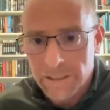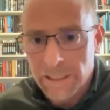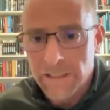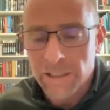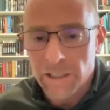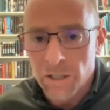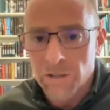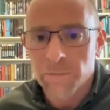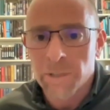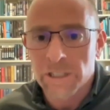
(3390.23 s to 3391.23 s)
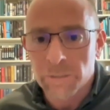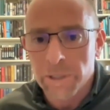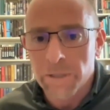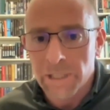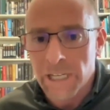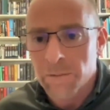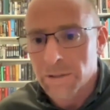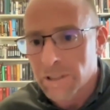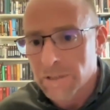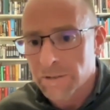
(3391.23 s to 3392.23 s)
He's yeah. the ultimate spirit
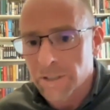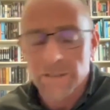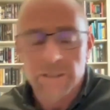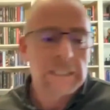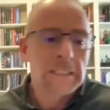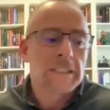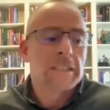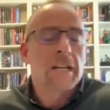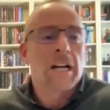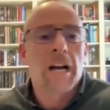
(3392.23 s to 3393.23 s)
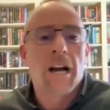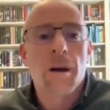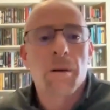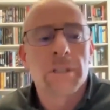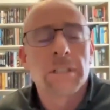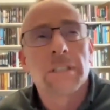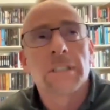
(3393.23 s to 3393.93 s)
enabled deliverer. Um,